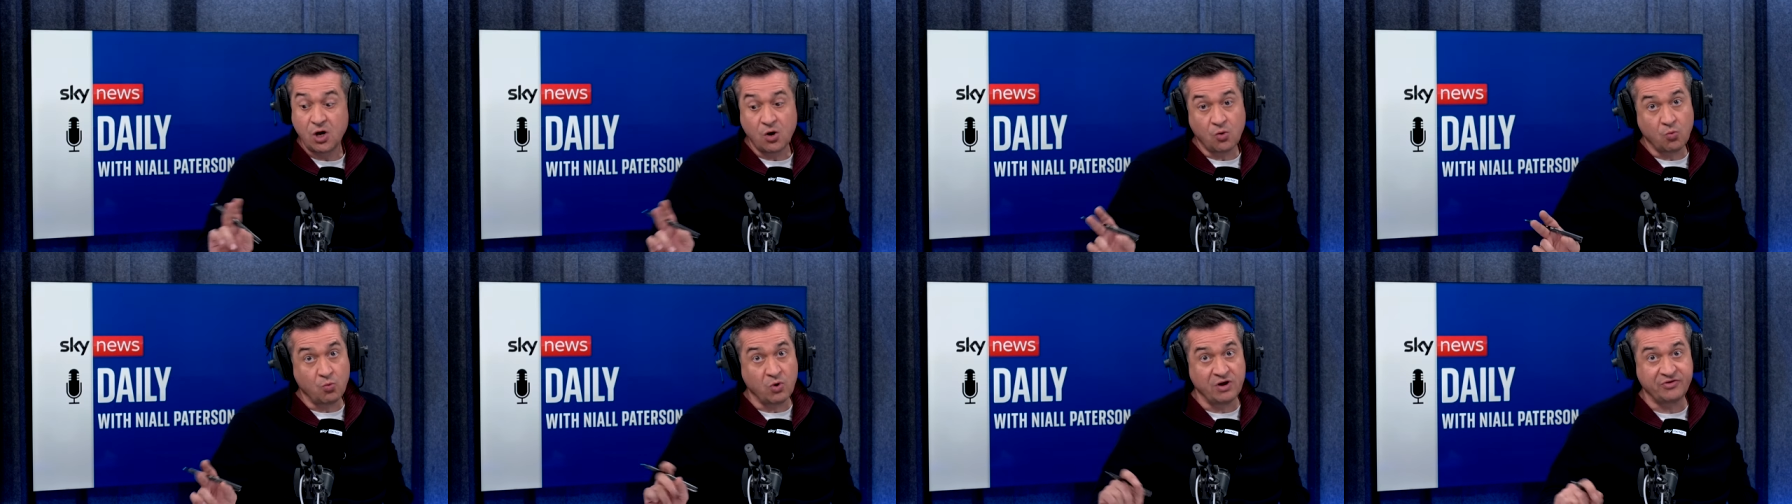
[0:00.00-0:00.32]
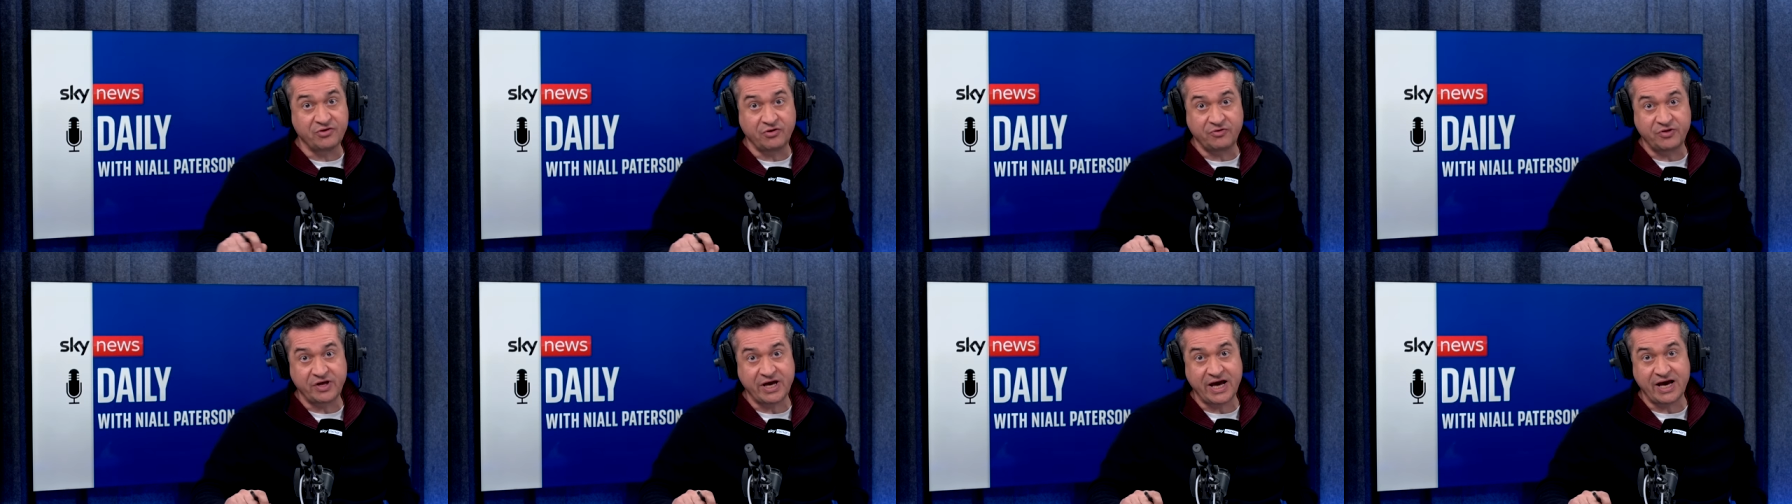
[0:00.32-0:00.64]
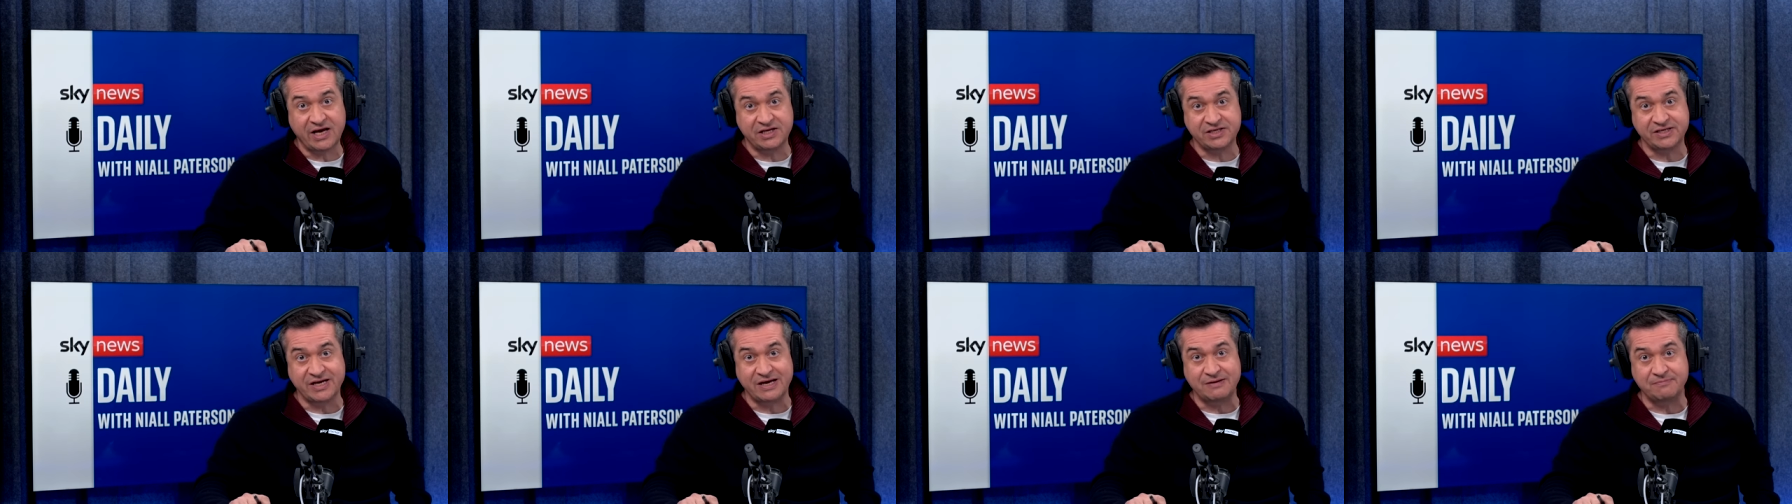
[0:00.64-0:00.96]
whether the
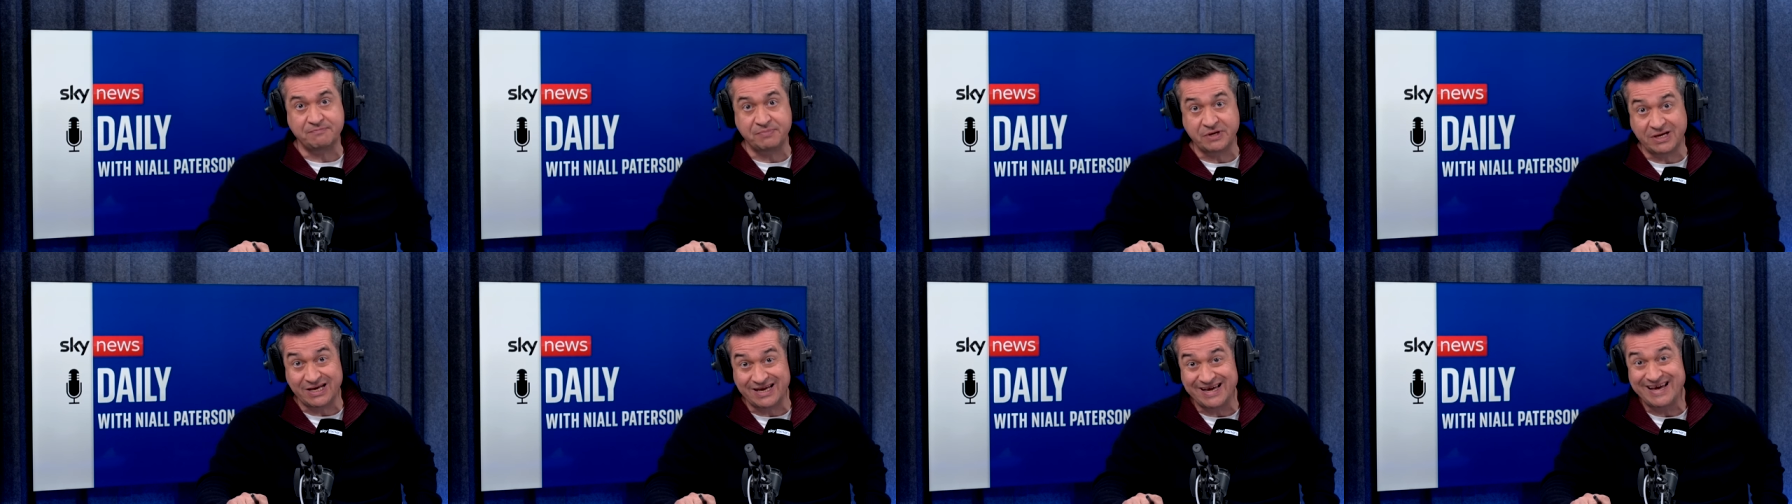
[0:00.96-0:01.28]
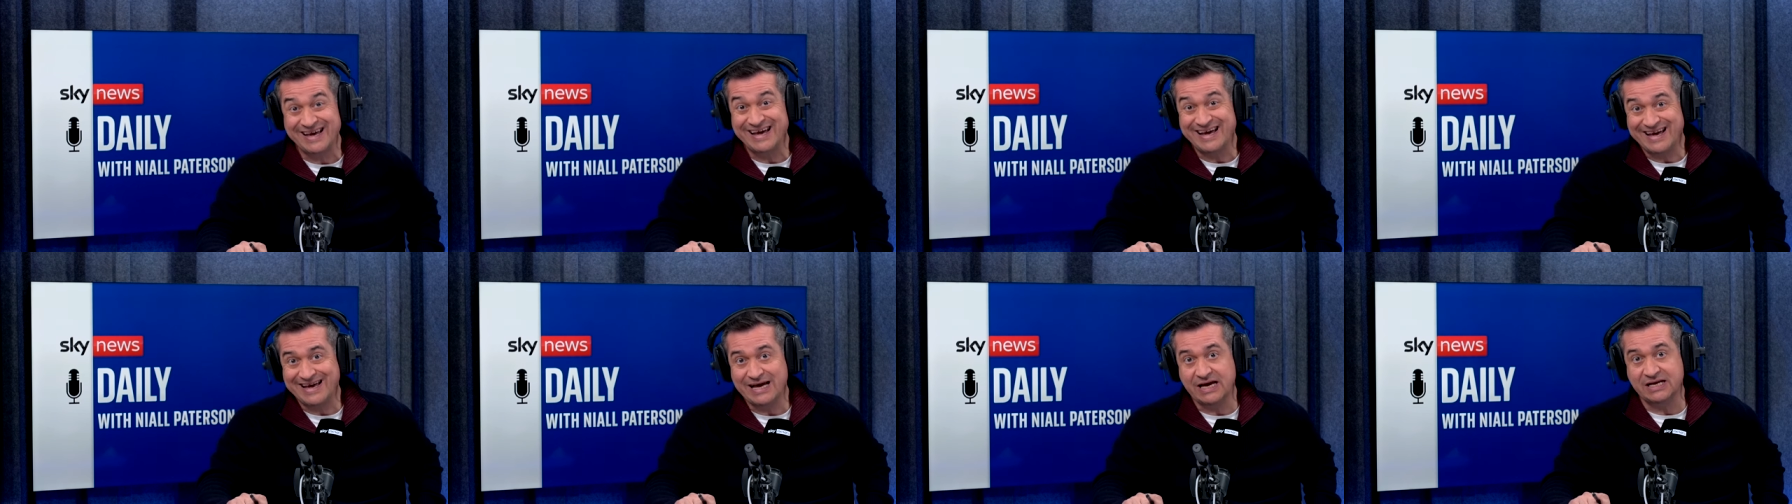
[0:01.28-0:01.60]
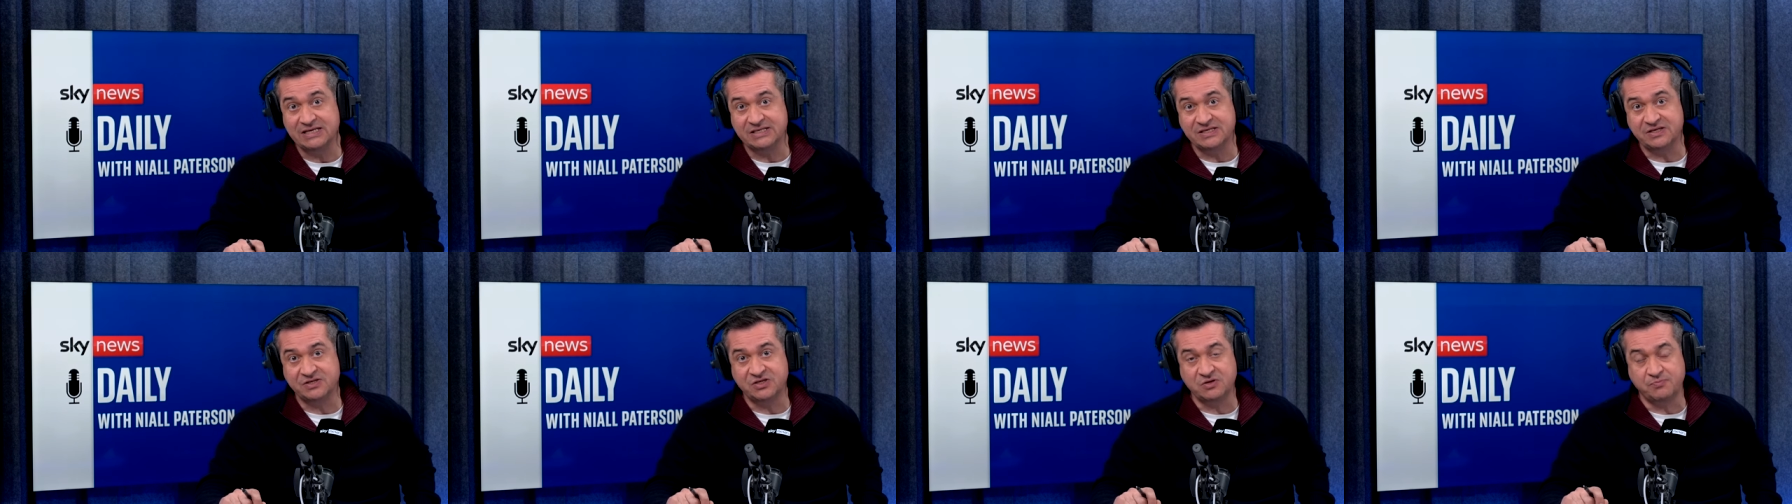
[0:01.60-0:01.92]
SNP
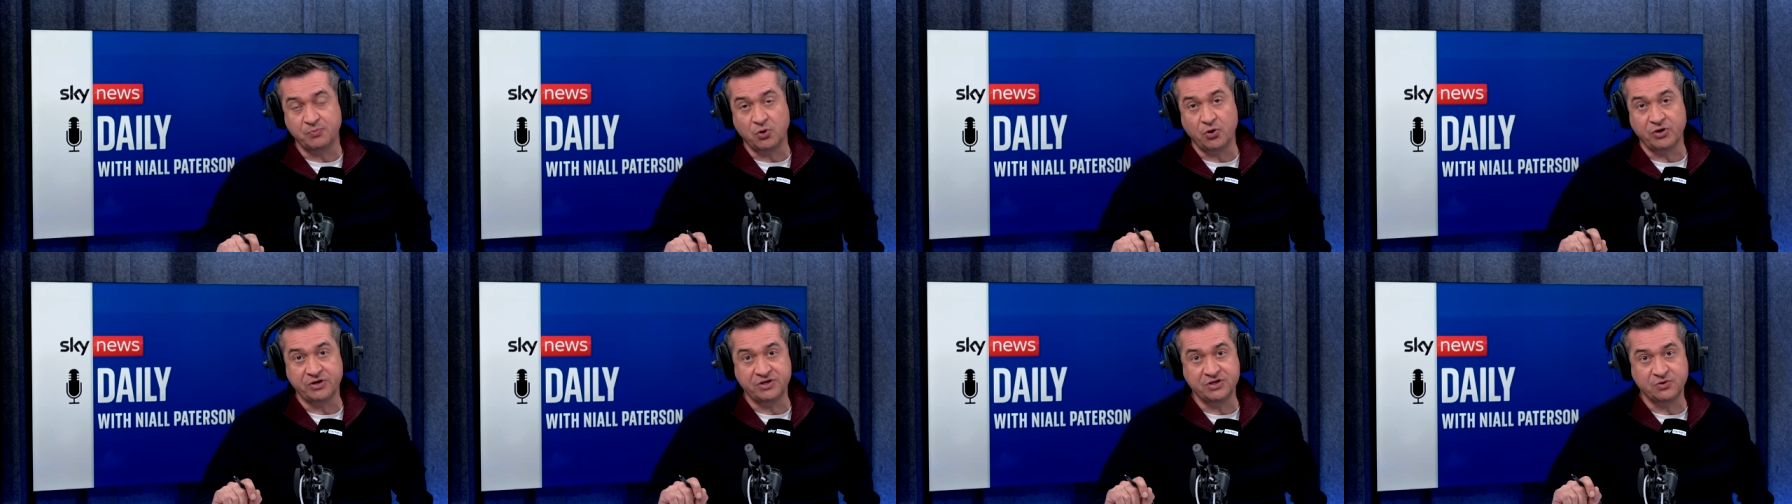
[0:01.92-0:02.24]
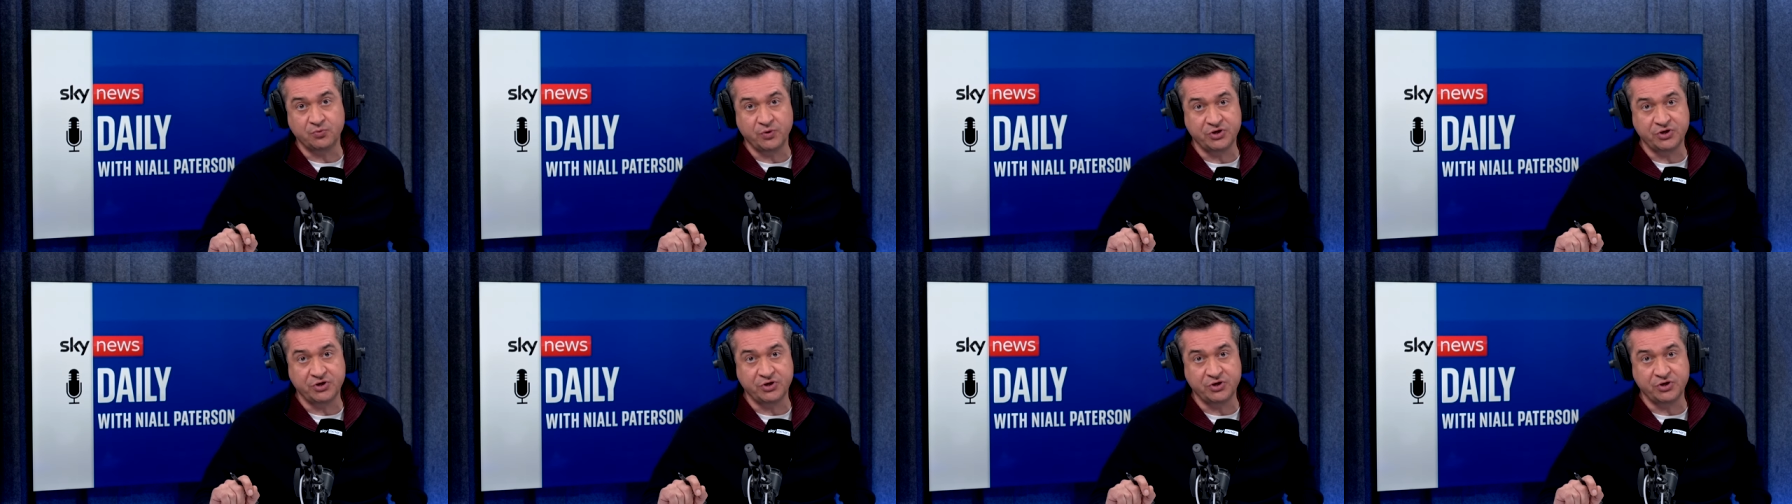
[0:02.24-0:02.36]
is this a point